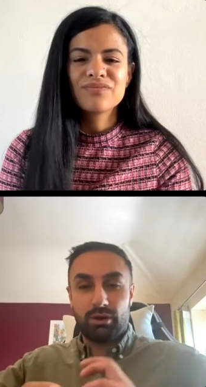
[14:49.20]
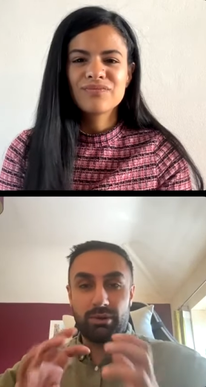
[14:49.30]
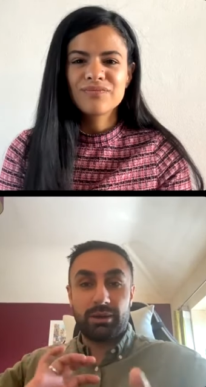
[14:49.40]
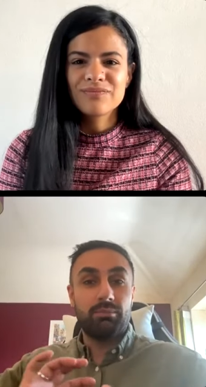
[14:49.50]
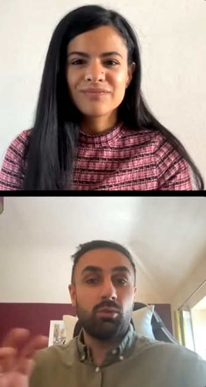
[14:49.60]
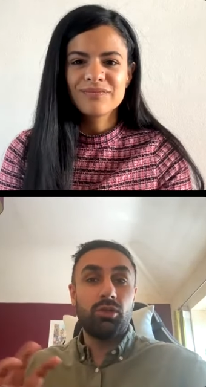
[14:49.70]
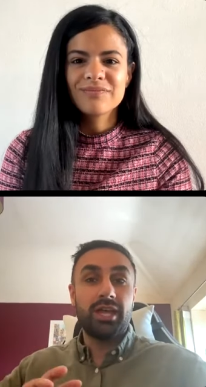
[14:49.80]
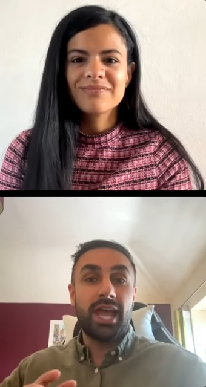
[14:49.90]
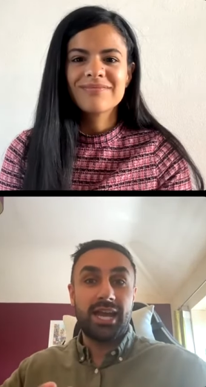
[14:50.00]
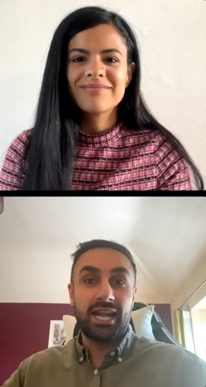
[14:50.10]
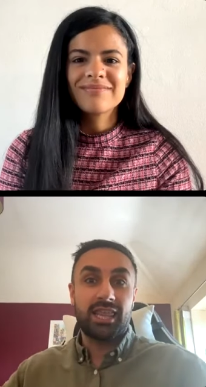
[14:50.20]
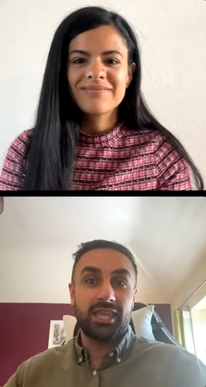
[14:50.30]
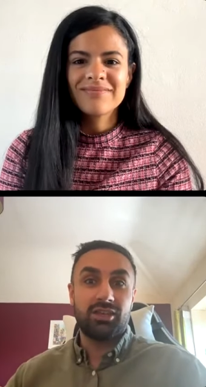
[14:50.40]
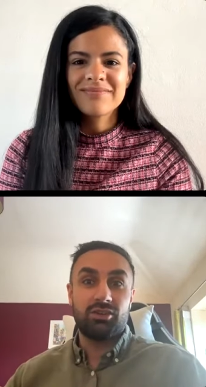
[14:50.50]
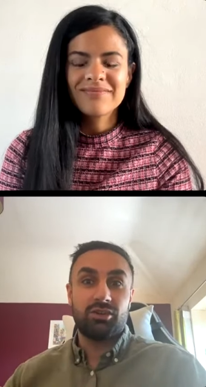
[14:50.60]
Speaker 1: break, break, more than anything
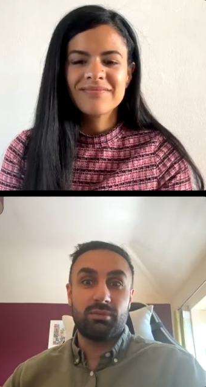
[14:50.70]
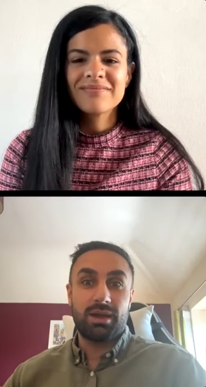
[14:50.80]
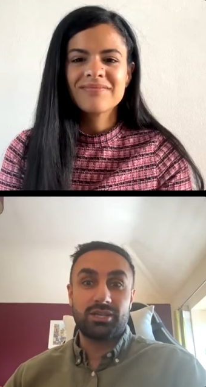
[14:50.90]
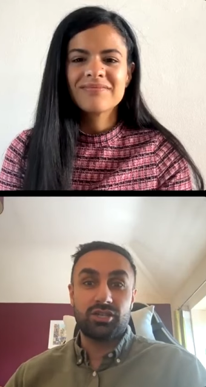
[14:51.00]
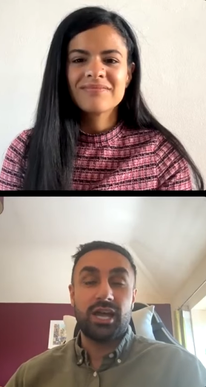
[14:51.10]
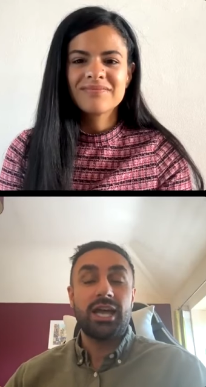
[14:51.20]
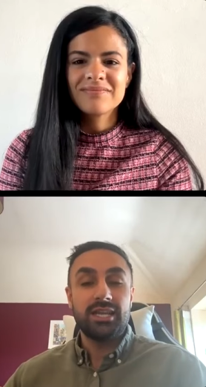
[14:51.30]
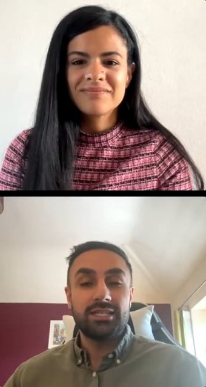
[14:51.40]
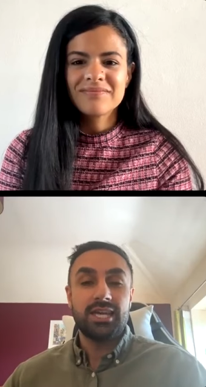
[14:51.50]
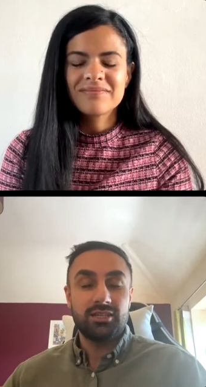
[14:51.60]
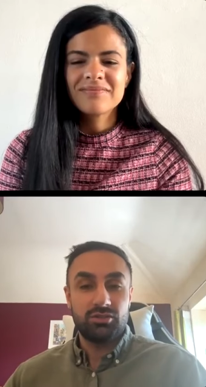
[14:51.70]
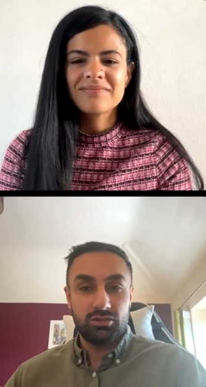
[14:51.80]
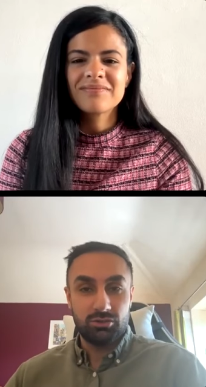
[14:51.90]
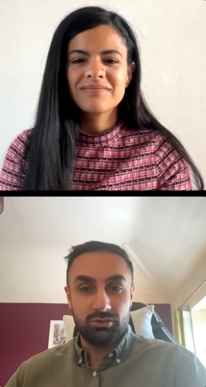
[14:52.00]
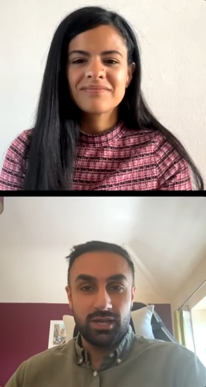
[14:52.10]
you could imagine. And it takes you
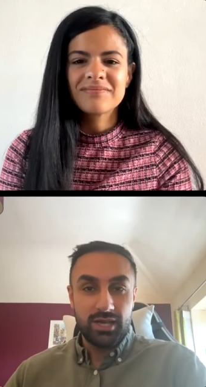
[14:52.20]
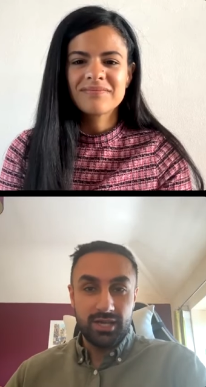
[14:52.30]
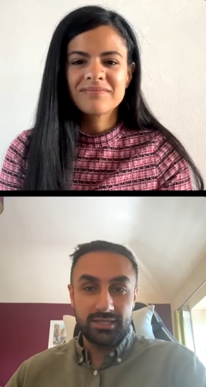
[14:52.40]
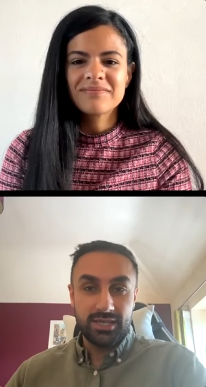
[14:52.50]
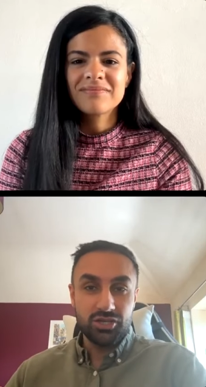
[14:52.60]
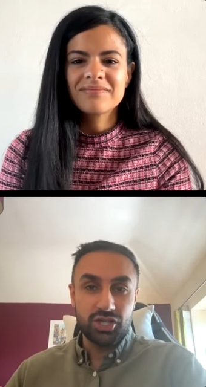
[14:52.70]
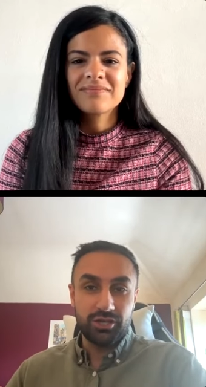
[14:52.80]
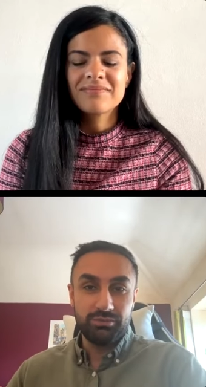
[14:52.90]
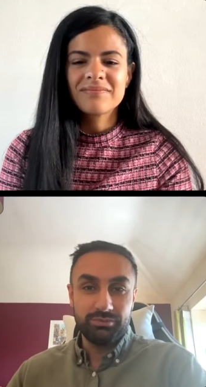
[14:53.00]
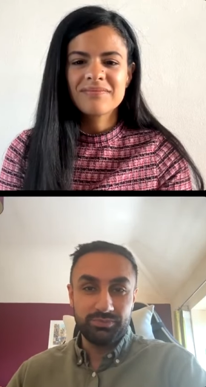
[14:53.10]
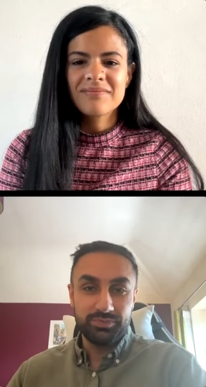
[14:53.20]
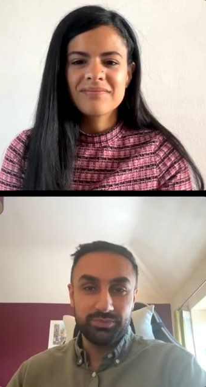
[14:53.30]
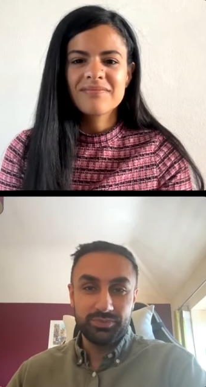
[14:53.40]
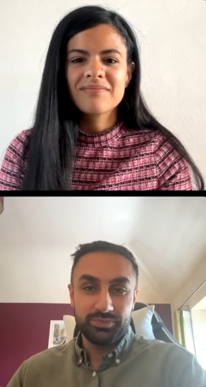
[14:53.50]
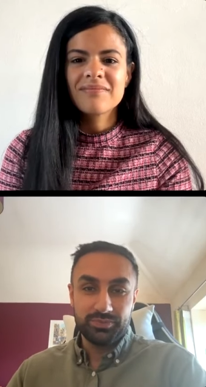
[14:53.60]
to ascension.
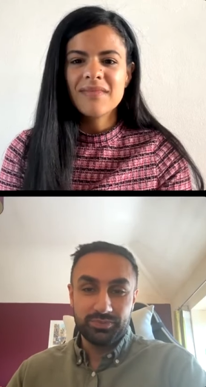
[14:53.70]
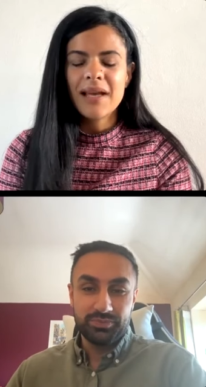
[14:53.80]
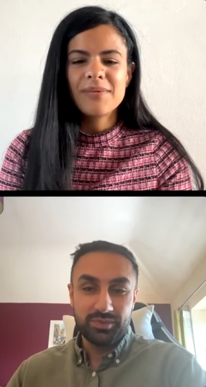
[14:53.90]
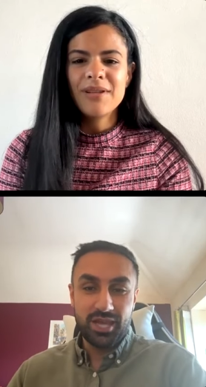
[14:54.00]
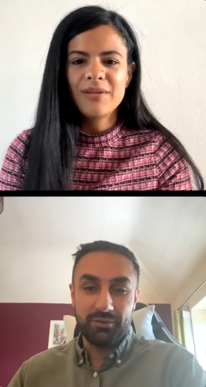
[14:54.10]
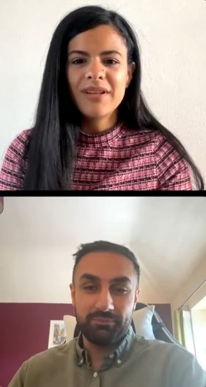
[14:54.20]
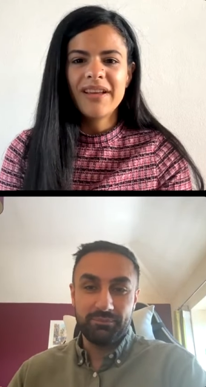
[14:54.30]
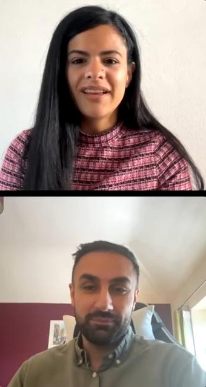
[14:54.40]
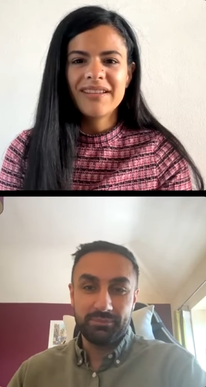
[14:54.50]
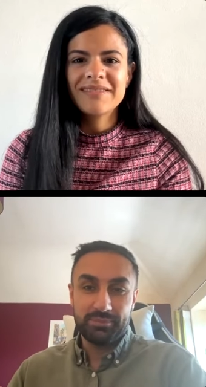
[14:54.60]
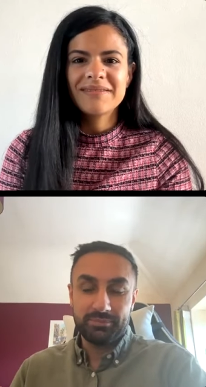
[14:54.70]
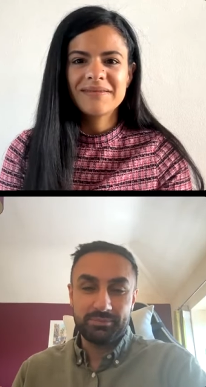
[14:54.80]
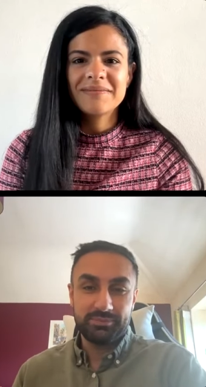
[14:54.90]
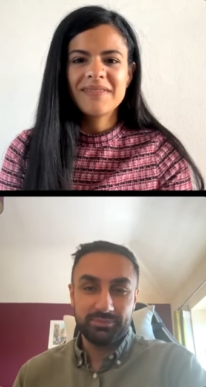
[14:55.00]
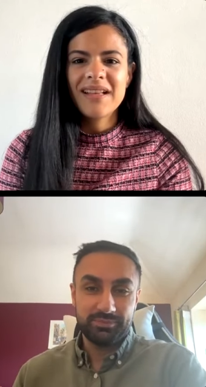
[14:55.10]
Absolutely. Yeah.
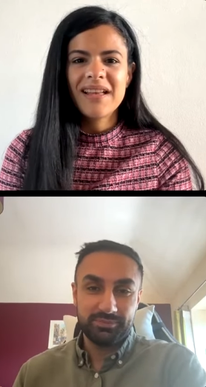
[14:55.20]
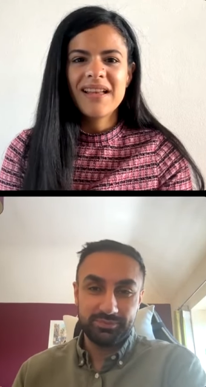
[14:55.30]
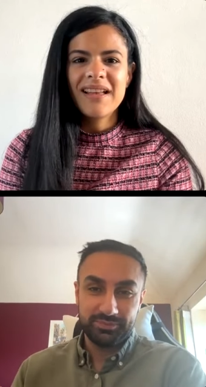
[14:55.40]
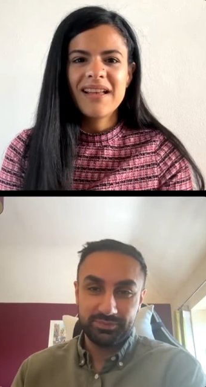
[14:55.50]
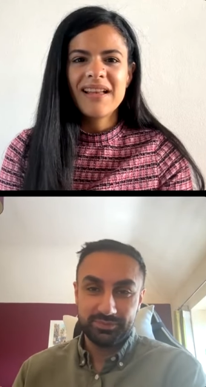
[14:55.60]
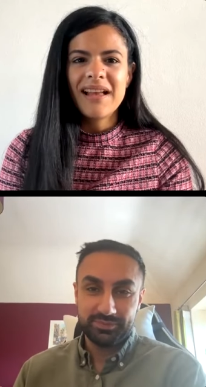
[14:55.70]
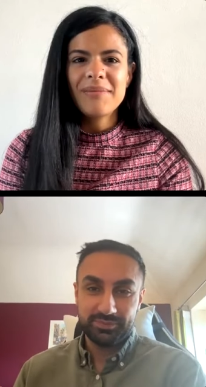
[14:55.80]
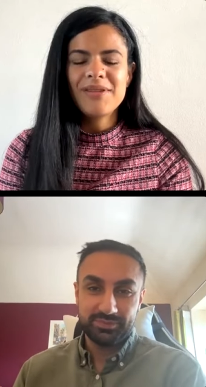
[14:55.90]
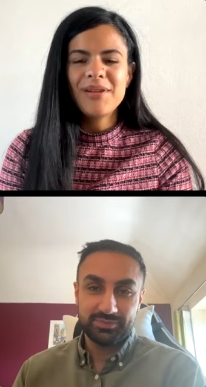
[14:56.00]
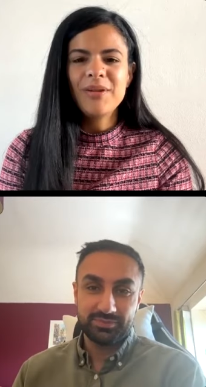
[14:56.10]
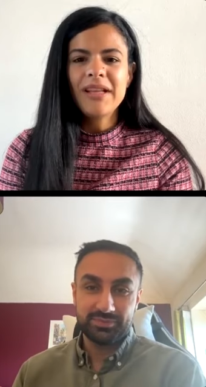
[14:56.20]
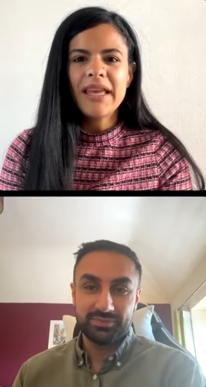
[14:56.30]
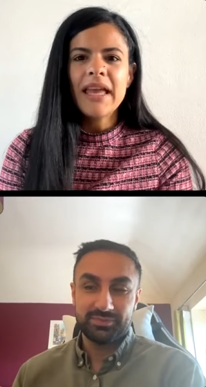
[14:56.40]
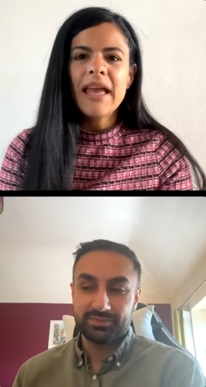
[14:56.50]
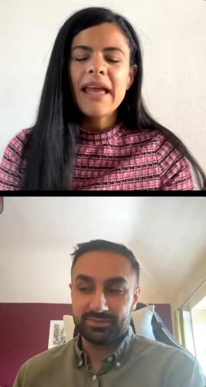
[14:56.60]
Speaker 2: Absolutely. In,
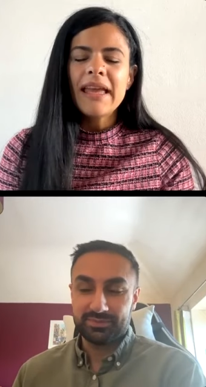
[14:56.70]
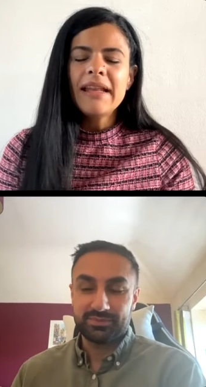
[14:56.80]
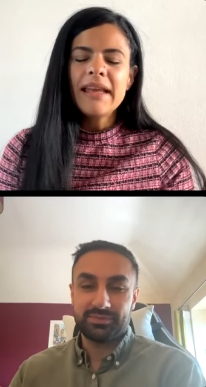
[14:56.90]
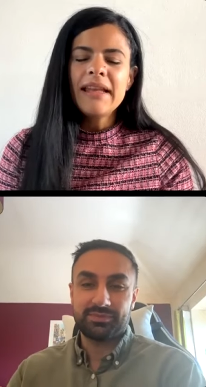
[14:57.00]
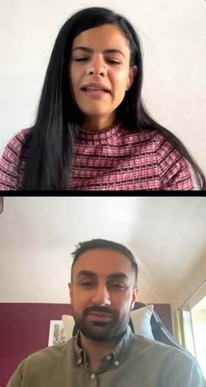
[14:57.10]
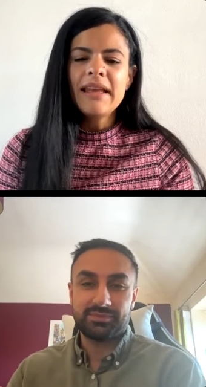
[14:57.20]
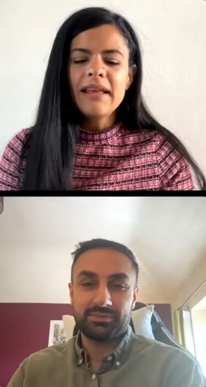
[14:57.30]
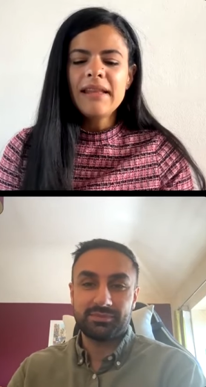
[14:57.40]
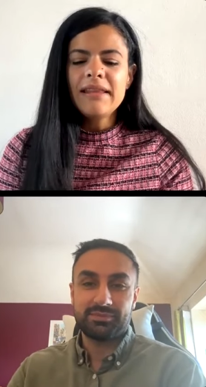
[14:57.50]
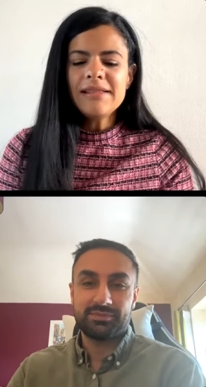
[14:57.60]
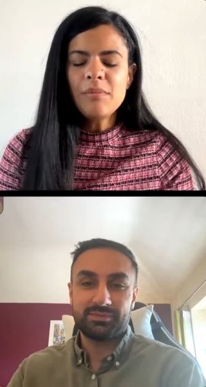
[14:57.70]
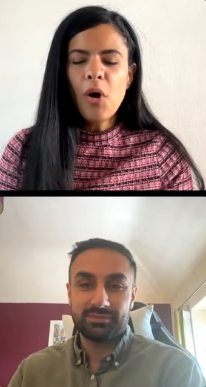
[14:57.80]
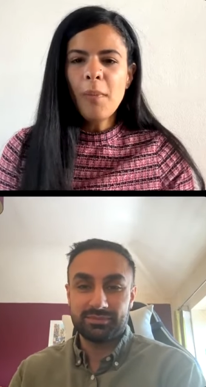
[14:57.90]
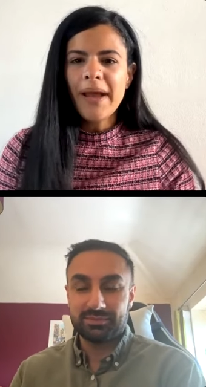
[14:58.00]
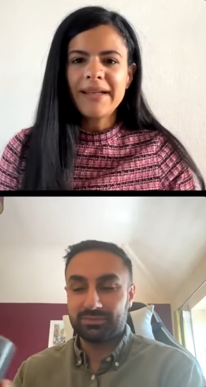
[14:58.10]
in, in this
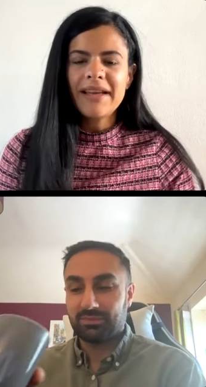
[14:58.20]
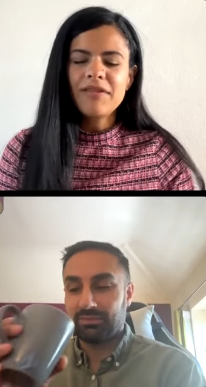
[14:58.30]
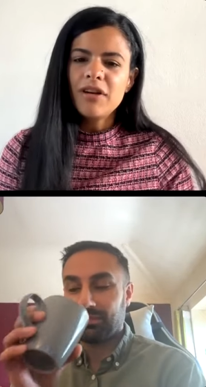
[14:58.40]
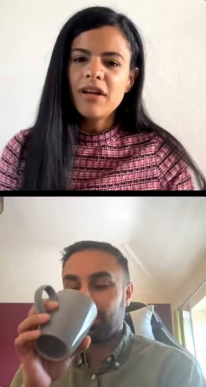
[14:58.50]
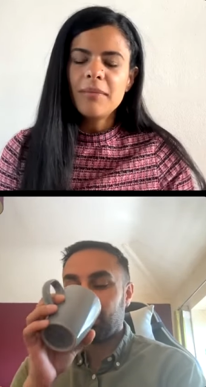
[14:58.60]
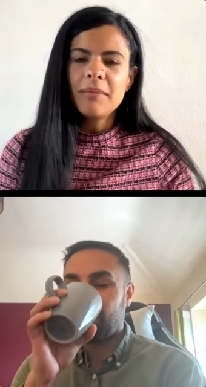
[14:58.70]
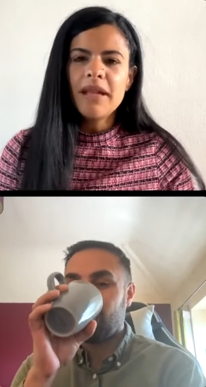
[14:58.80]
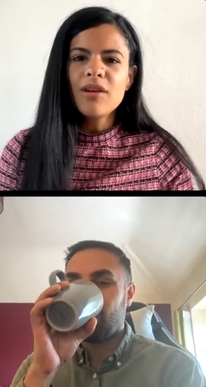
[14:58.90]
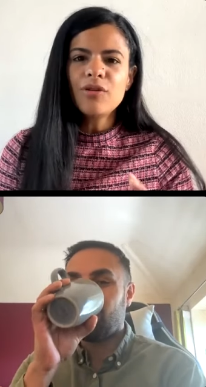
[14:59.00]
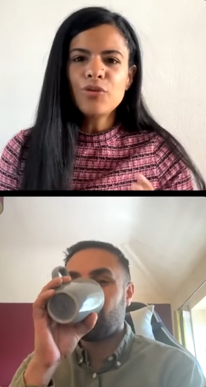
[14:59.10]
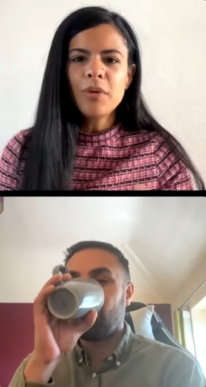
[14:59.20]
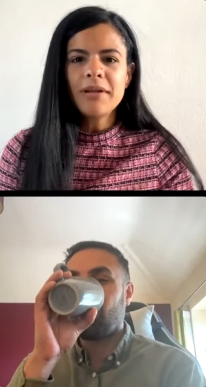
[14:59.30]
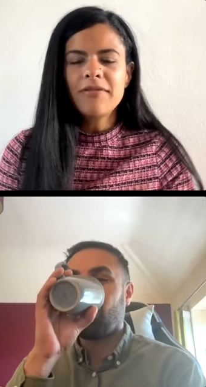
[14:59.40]
moment, after meeting your twin